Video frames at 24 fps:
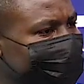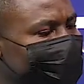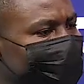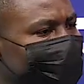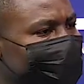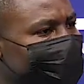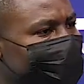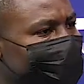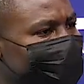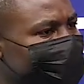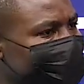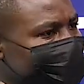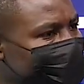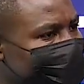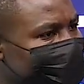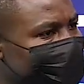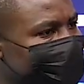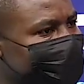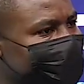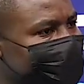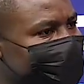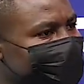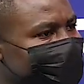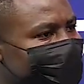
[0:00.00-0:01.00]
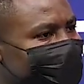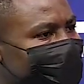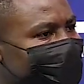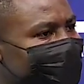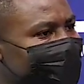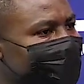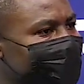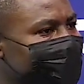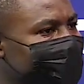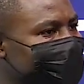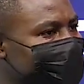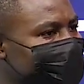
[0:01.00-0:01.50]
Lots of people think that
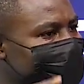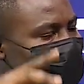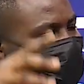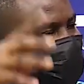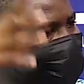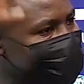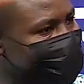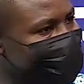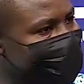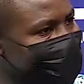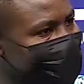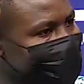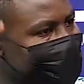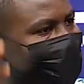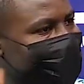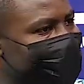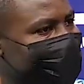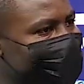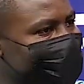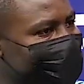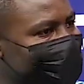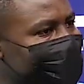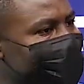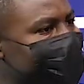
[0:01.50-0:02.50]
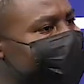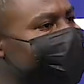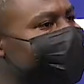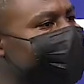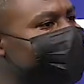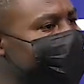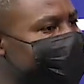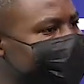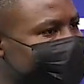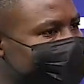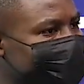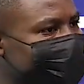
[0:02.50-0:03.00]
the ozone layer in Africa is
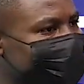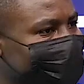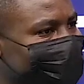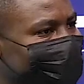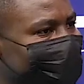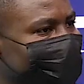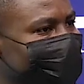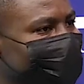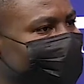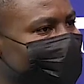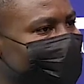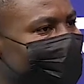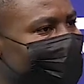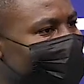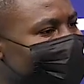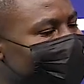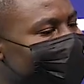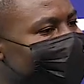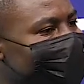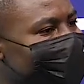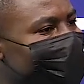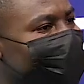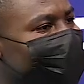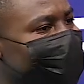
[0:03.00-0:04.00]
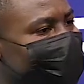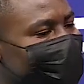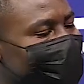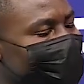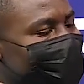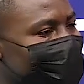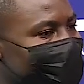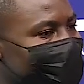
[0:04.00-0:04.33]
depleted because we feel so